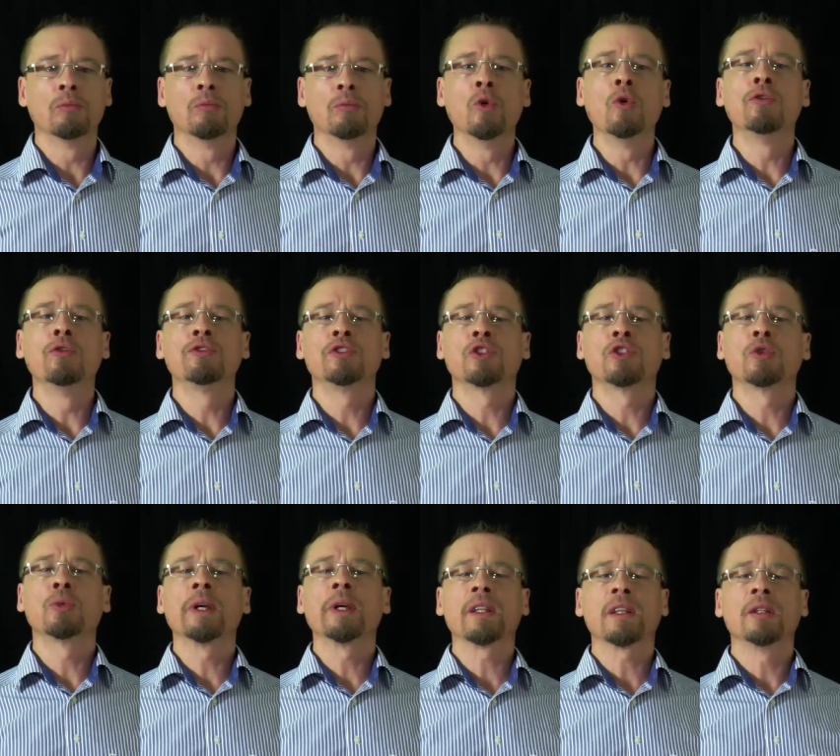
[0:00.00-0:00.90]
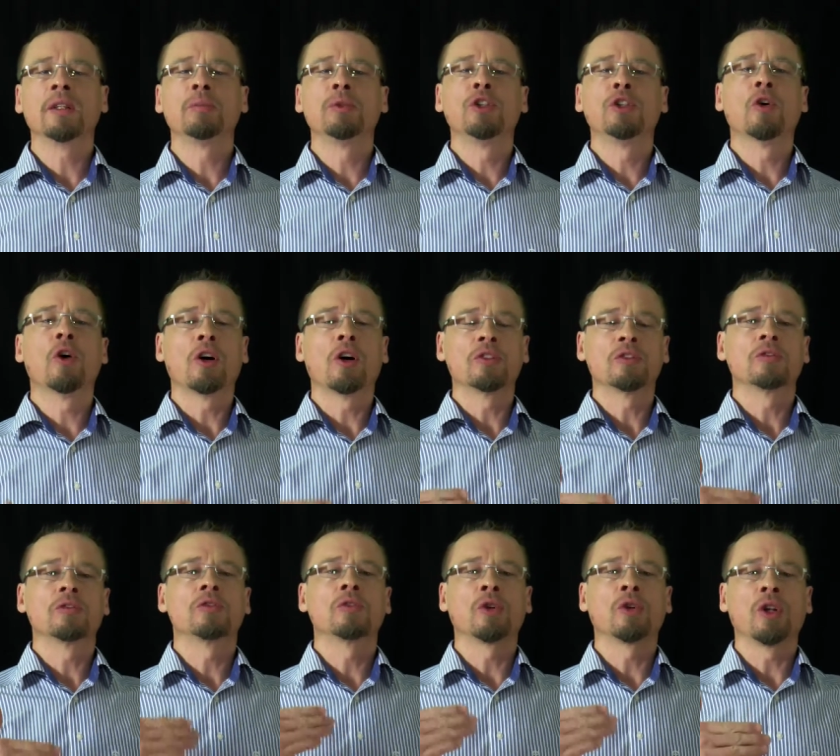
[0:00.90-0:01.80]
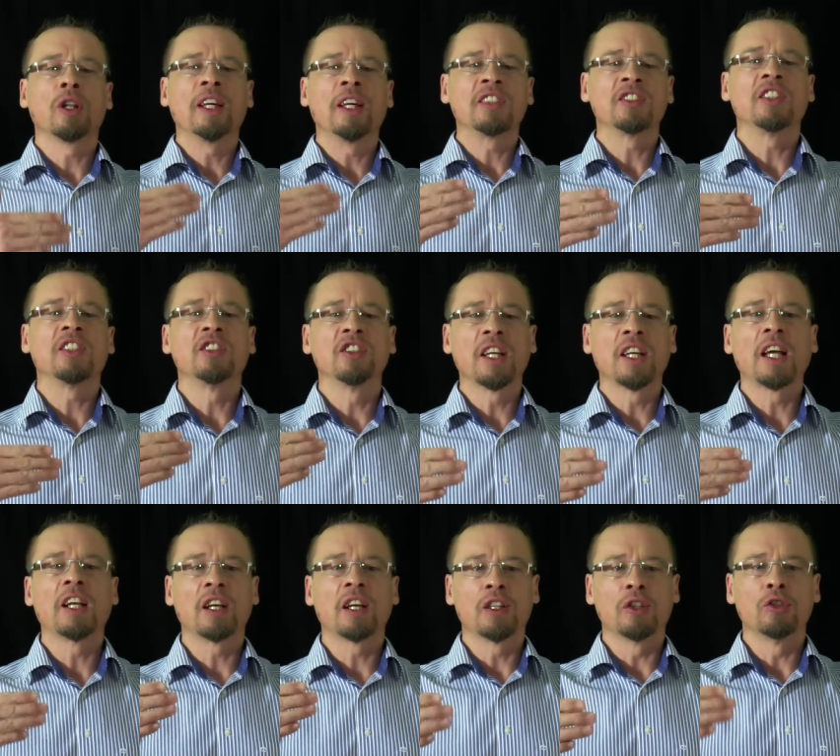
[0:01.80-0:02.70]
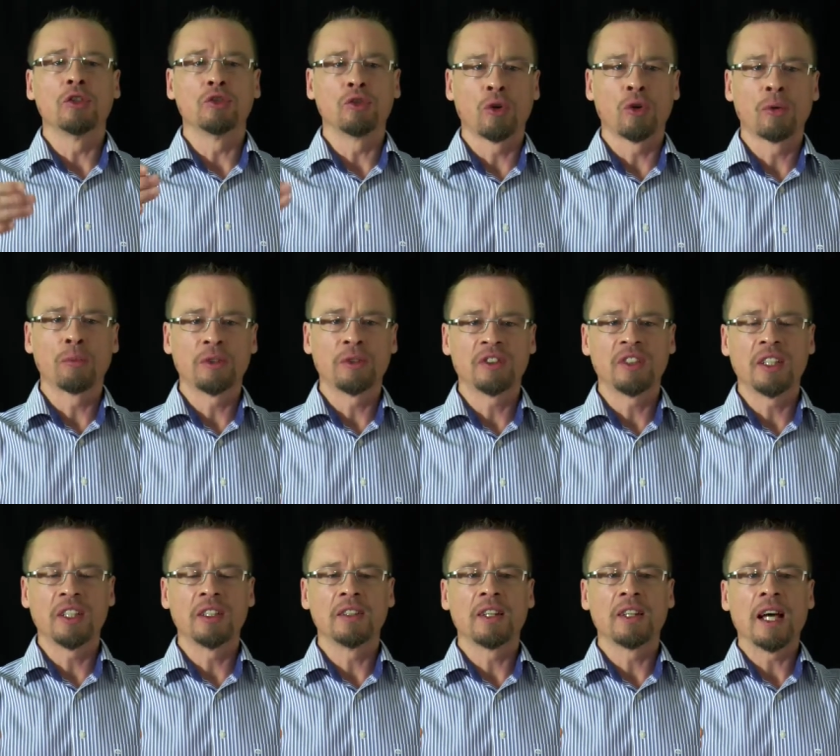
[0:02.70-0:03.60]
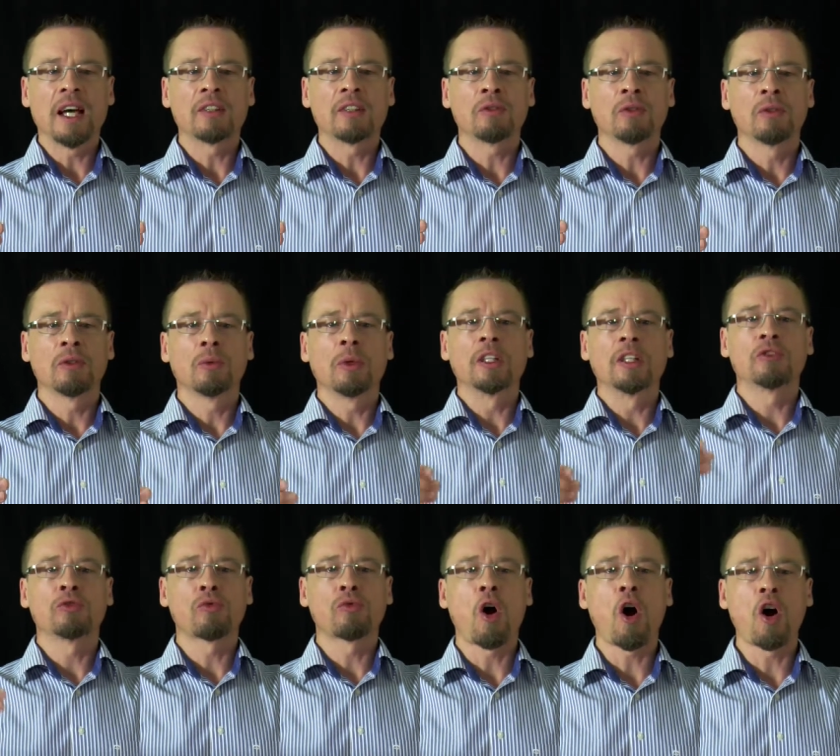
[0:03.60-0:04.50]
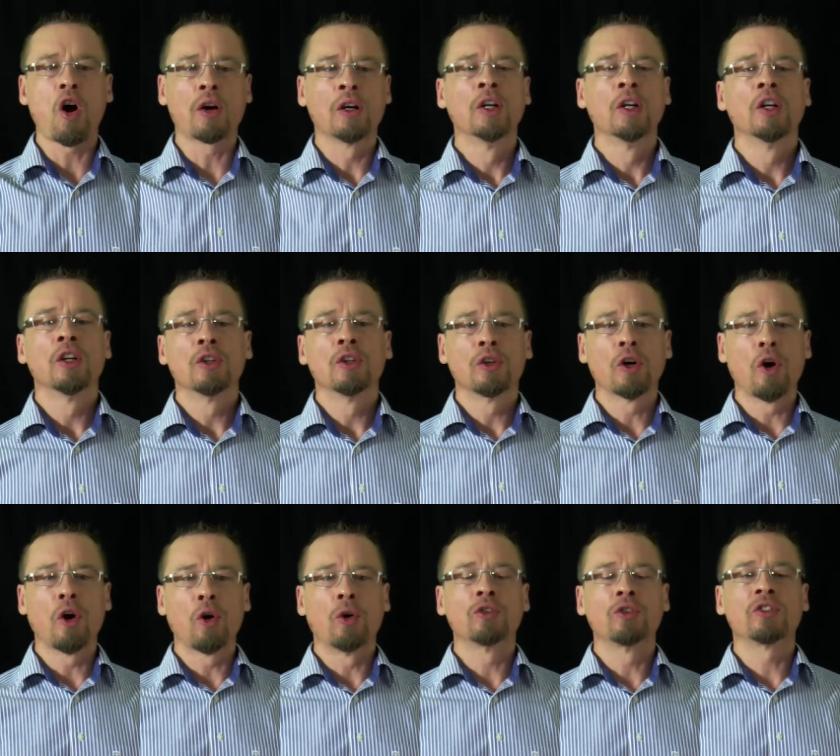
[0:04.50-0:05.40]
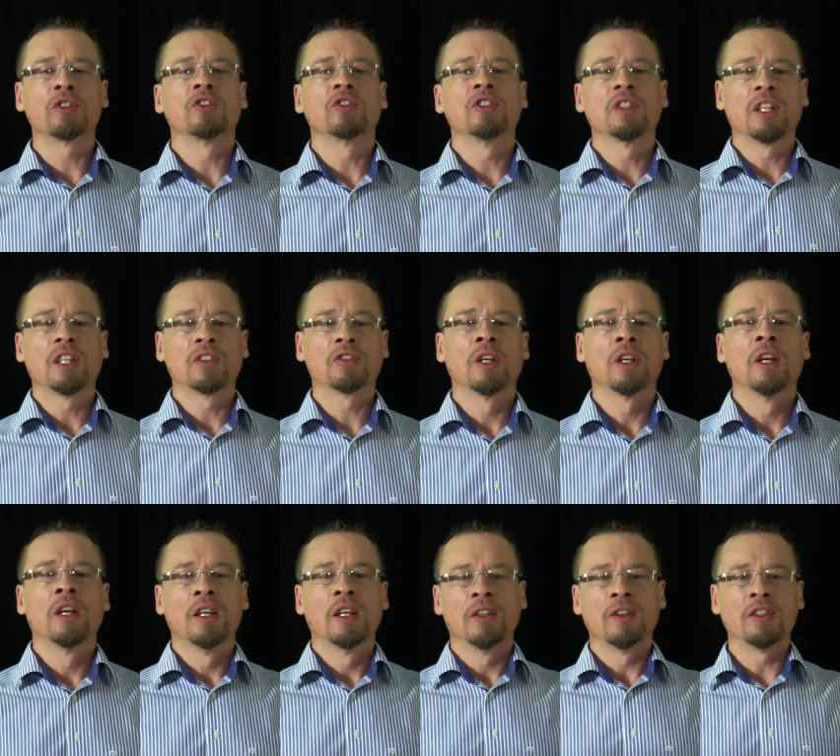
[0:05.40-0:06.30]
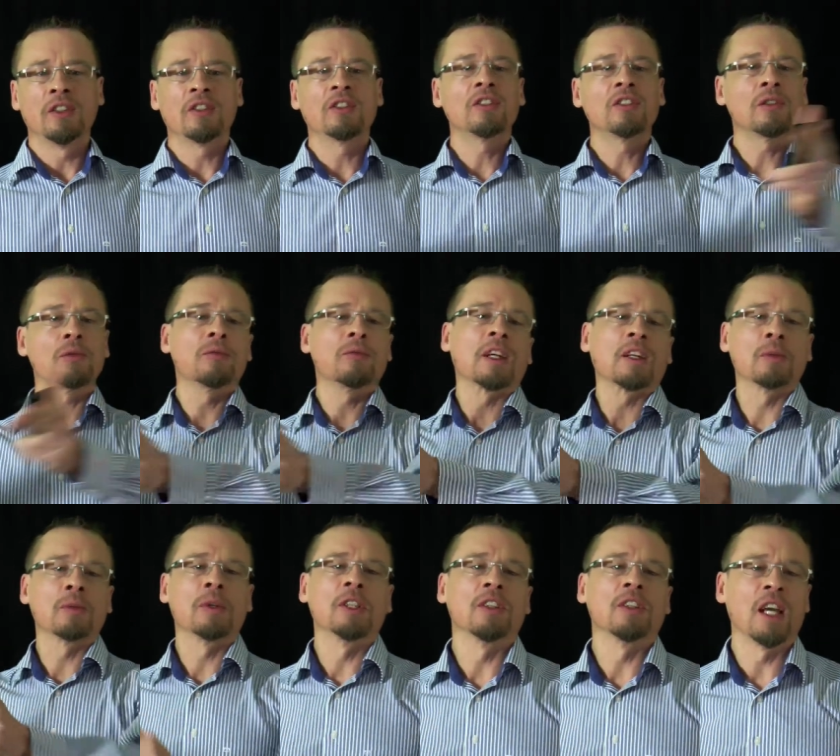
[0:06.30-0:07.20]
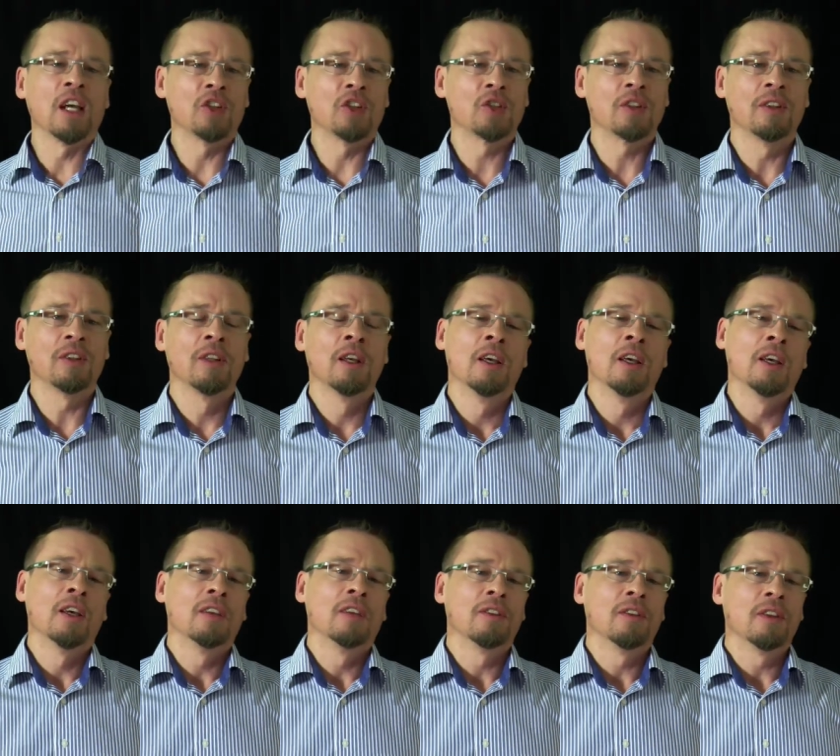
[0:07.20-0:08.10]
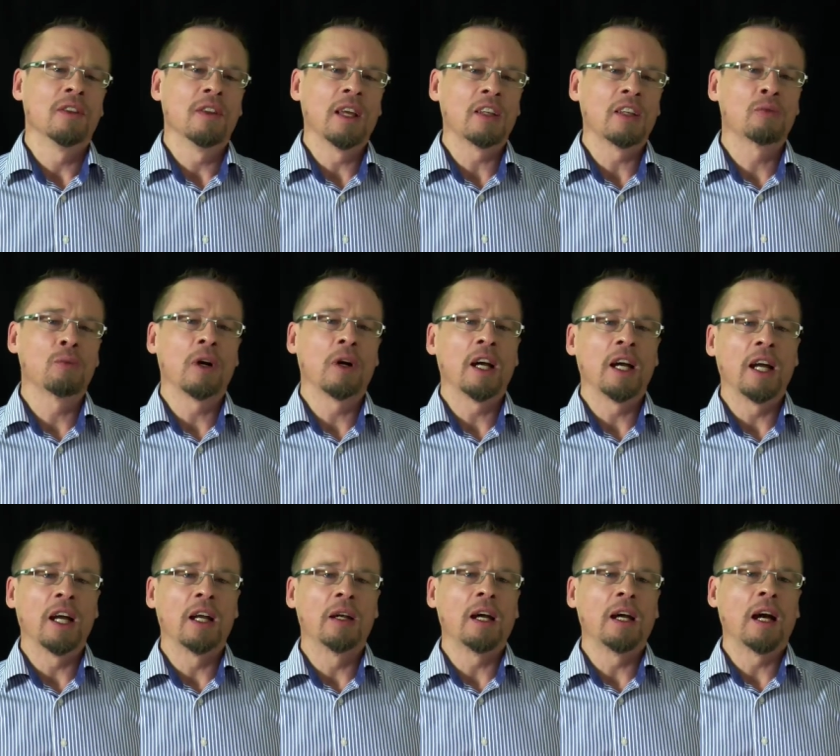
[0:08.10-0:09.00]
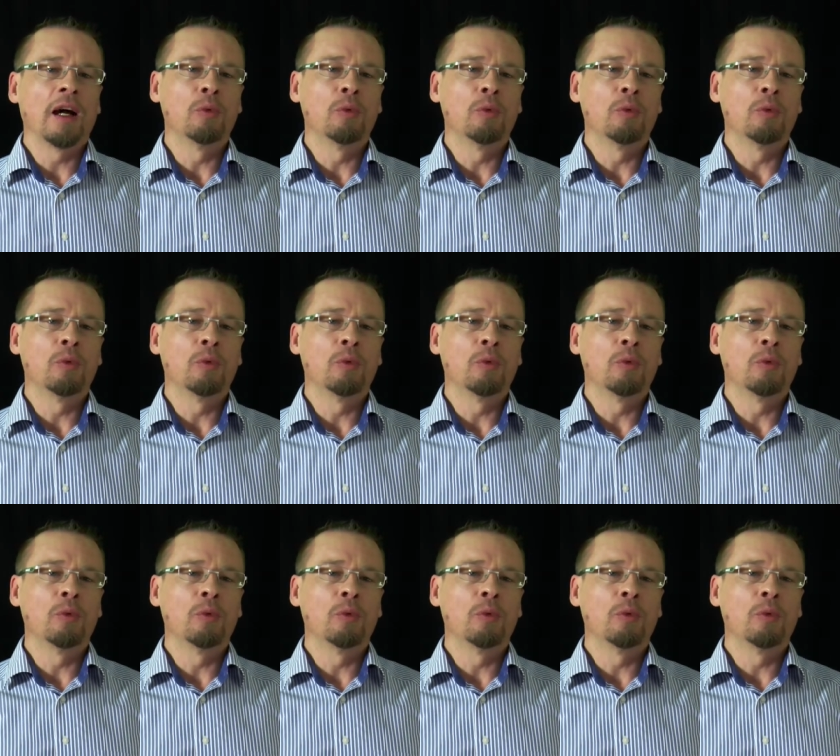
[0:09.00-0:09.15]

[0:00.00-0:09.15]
moves quickly beyond collecting data and interpreting that where it's wrong, goes and says, this is the recommendation. That's why